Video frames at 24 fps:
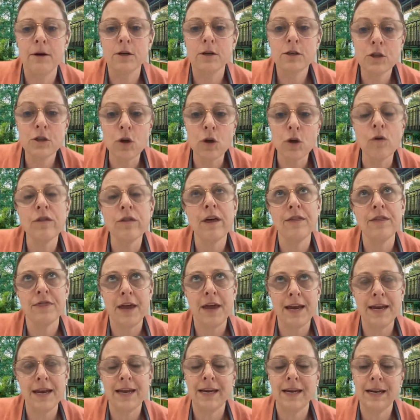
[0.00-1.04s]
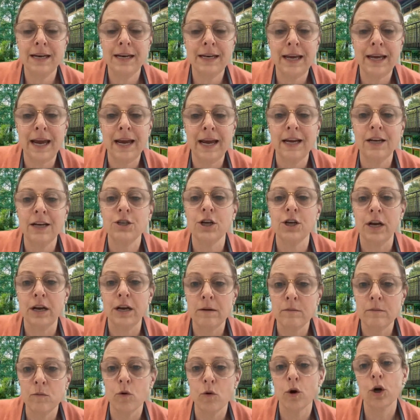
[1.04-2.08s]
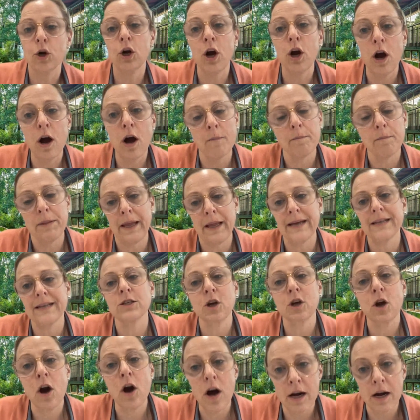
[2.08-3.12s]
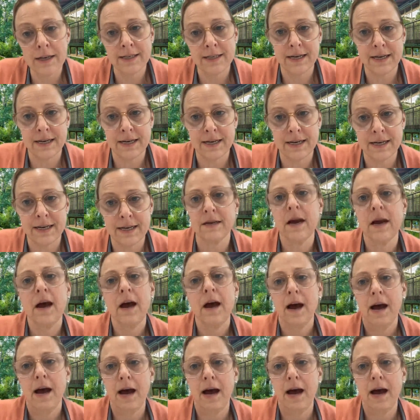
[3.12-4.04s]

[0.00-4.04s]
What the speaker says: so that they can engage in more complex content